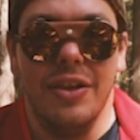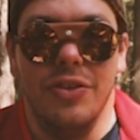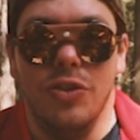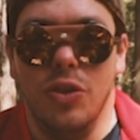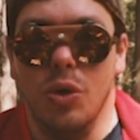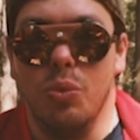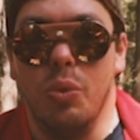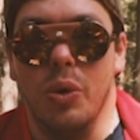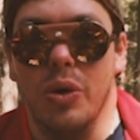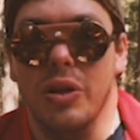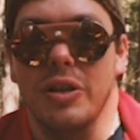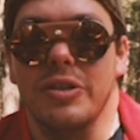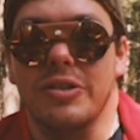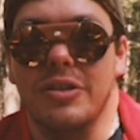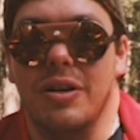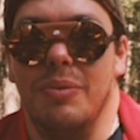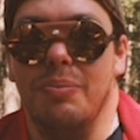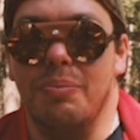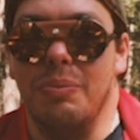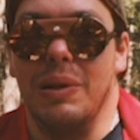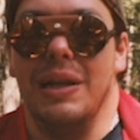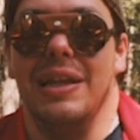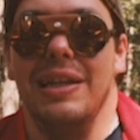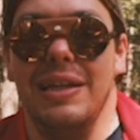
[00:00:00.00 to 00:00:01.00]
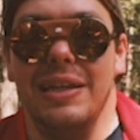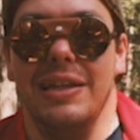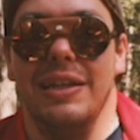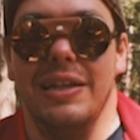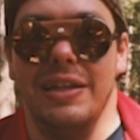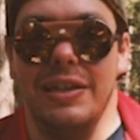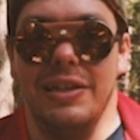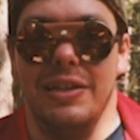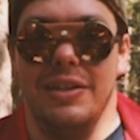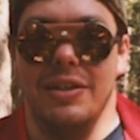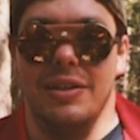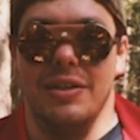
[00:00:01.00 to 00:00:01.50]
The world's
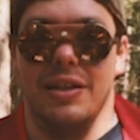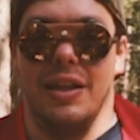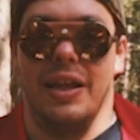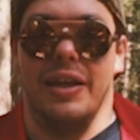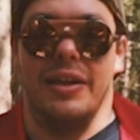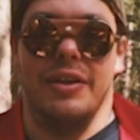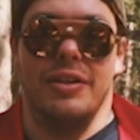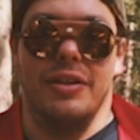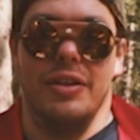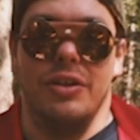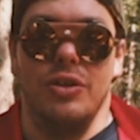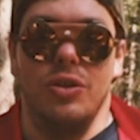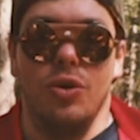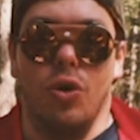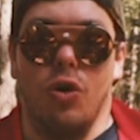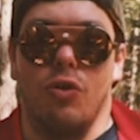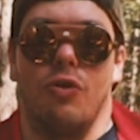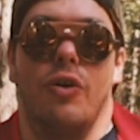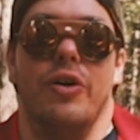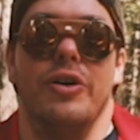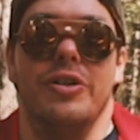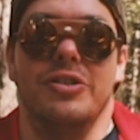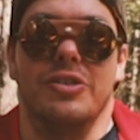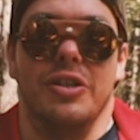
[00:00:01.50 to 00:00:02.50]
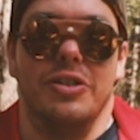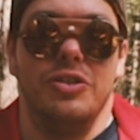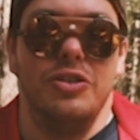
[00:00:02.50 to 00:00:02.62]
completely like your oyster.